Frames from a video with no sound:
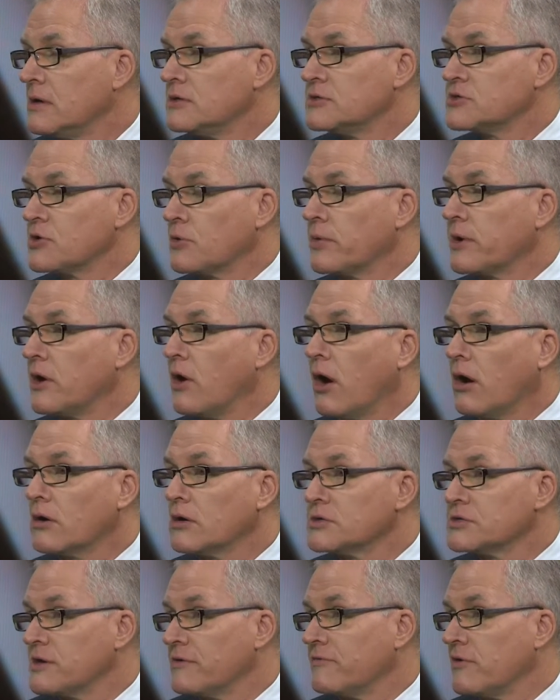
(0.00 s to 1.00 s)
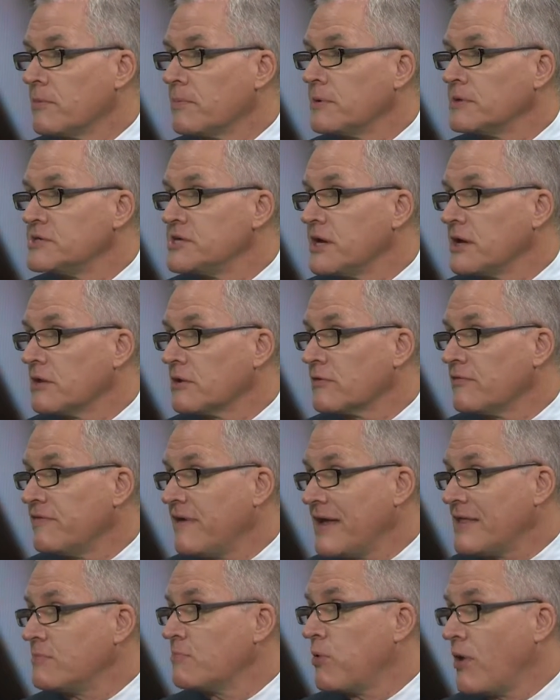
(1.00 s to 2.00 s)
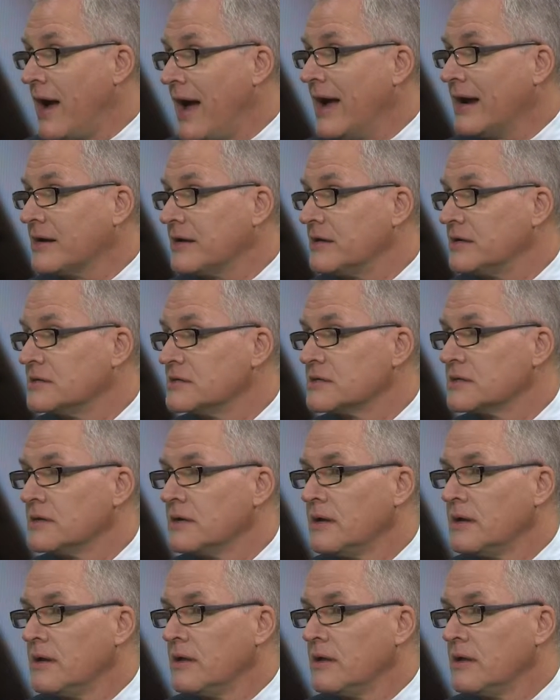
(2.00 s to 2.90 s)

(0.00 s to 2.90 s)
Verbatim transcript: So, regardless of your particular faith practice,